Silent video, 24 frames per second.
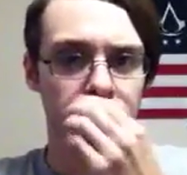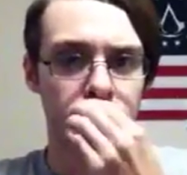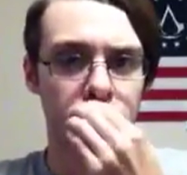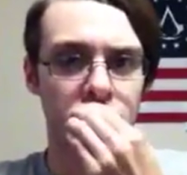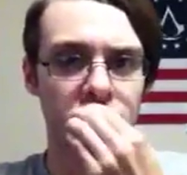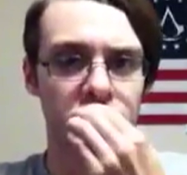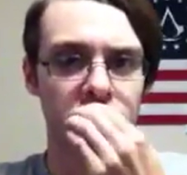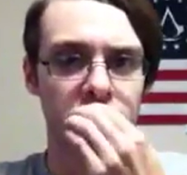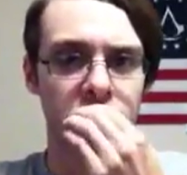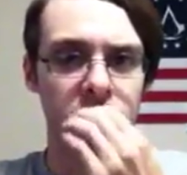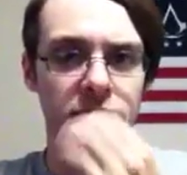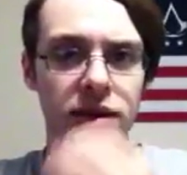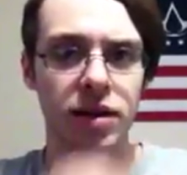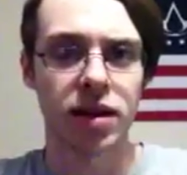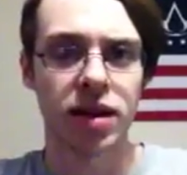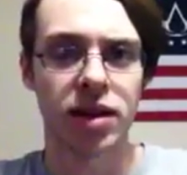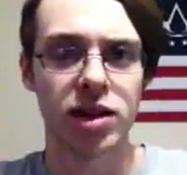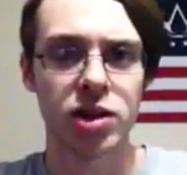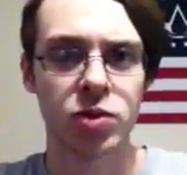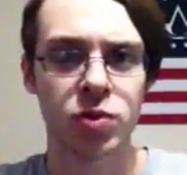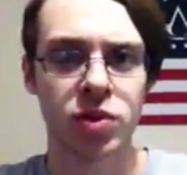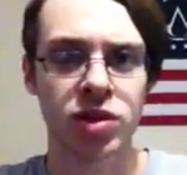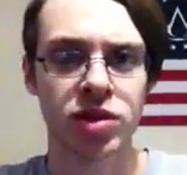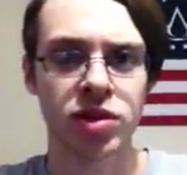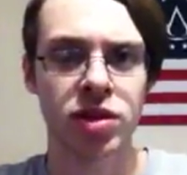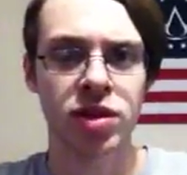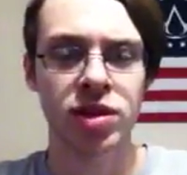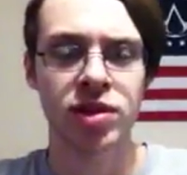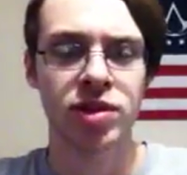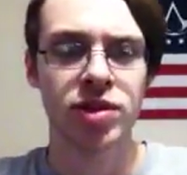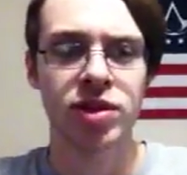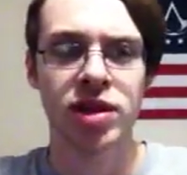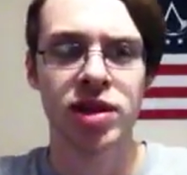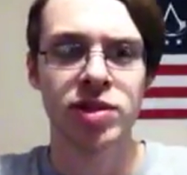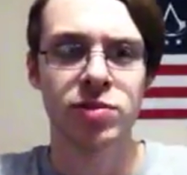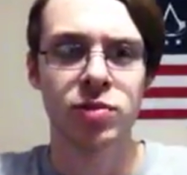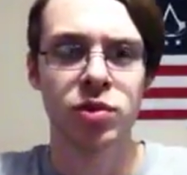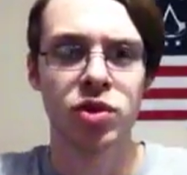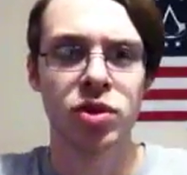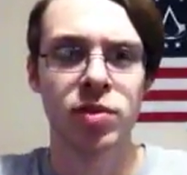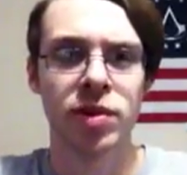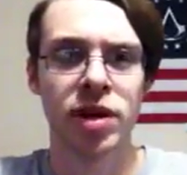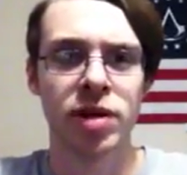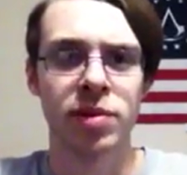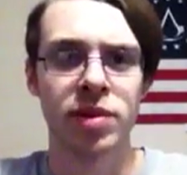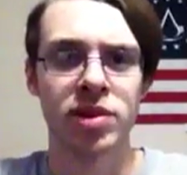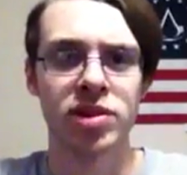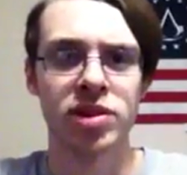But I just want to talk to you guys more
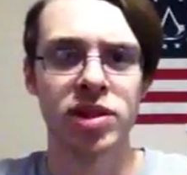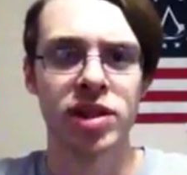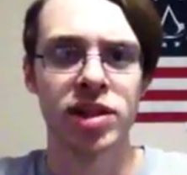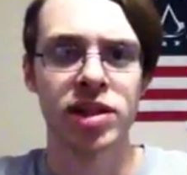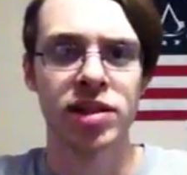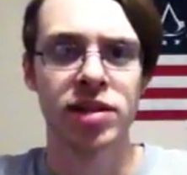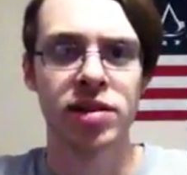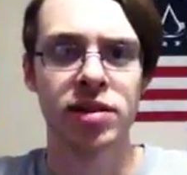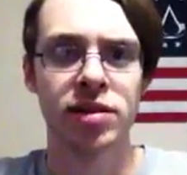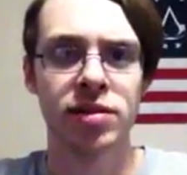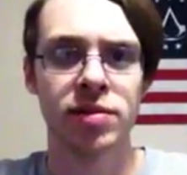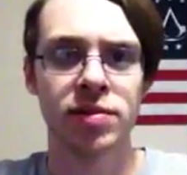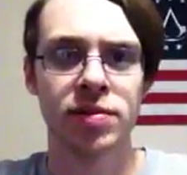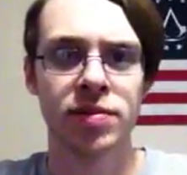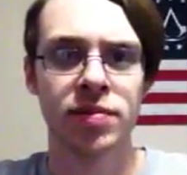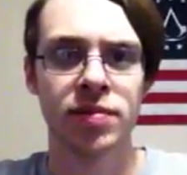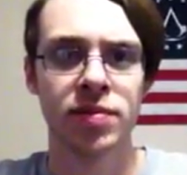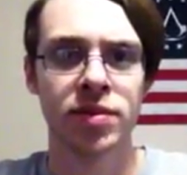about my channel.